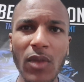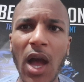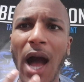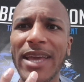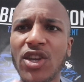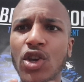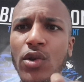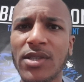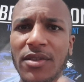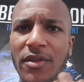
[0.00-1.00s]
I
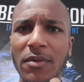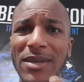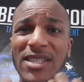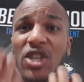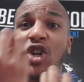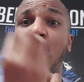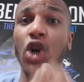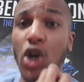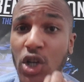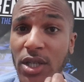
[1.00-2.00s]
used them as
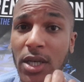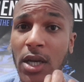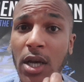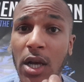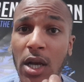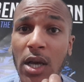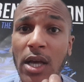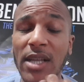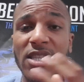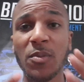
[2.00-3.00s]
good
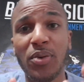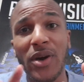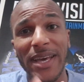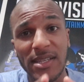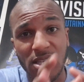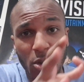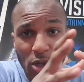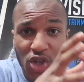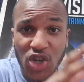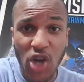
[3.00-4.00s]
to put into a
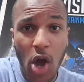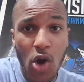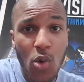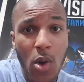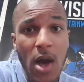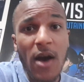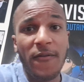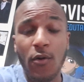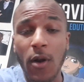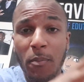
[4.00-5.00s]
show
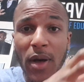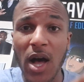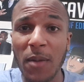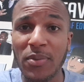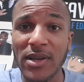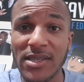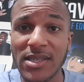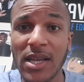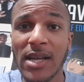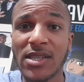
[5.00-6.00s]
for a
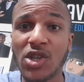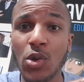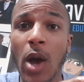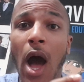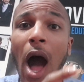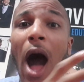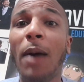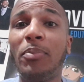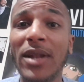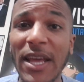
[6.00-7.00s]
purpose to
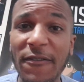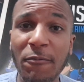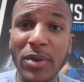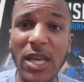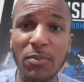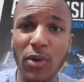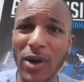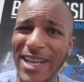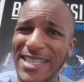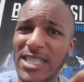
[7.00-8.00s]
uplift people,
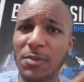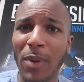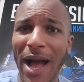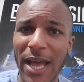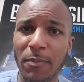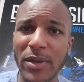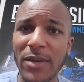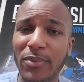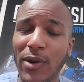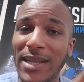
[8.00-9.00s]
inspire
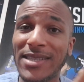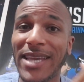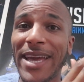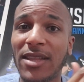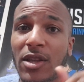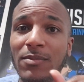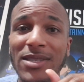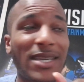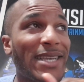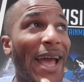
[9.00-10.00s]
people, and take them
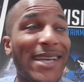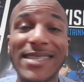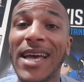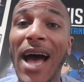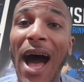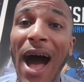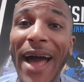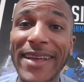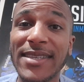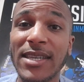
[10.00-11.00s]
to next
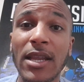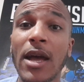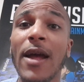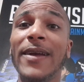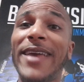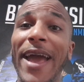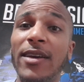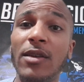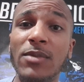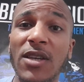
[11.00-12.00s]
heights, and getting
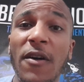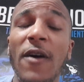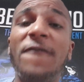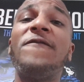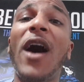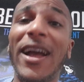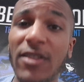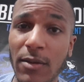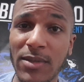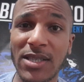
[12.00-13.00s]
them to find
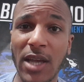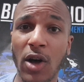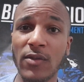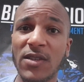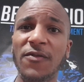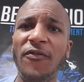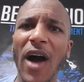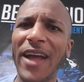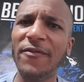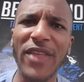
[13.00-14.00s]
themselves,
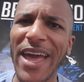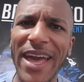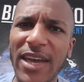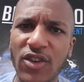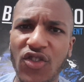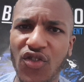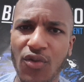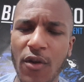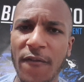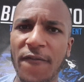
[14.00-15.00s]
find their inner
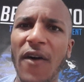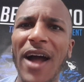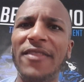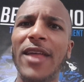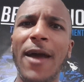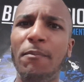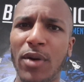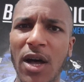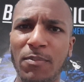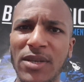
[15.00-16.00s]
truth, find their
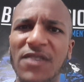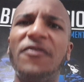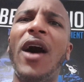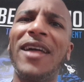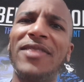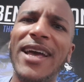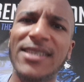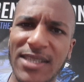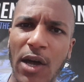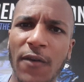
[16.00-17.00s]
purpose, find their
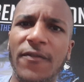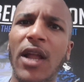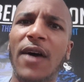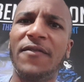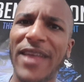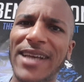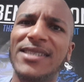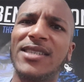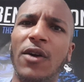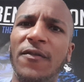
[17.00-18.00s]
self-love, their
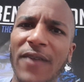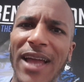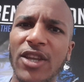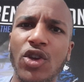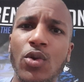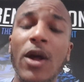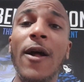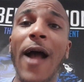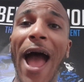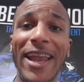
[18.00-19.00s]
self-value,
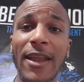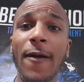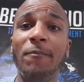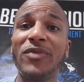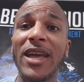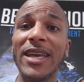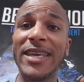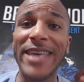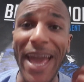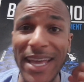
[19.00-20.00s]
and
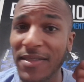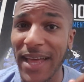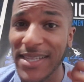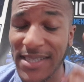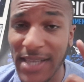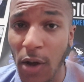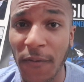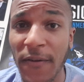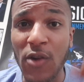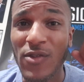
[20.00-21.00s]
gain their
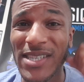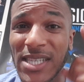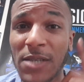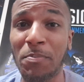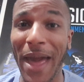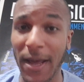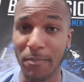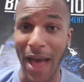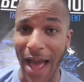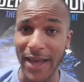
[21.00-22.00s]
self-respect
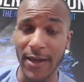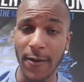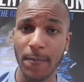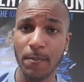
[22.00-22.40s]
back.